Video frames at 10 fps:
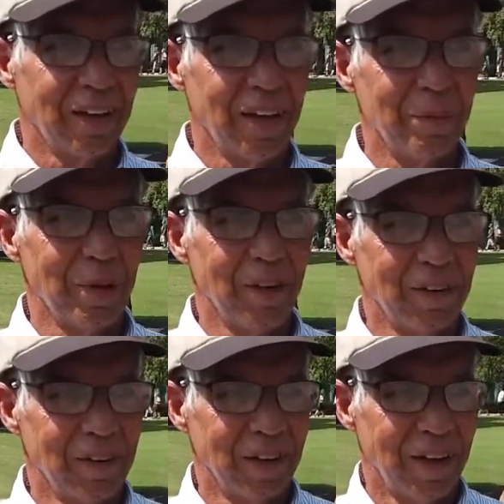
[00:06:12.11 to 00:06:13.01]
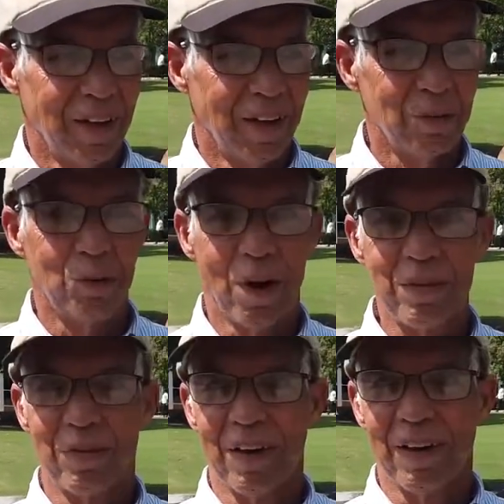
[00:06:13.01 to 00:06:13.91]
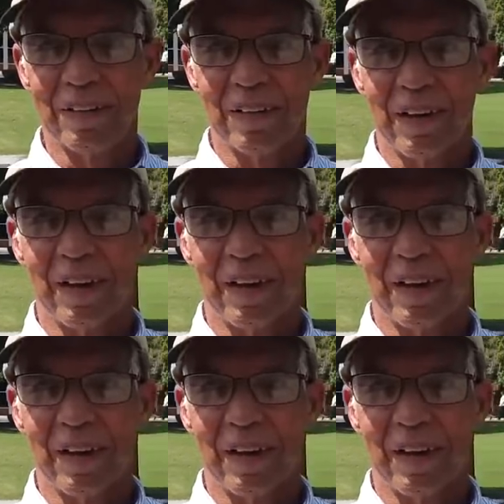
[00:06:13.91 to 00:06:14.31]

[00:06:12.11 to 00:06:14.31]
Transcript: Came there. It was great fun.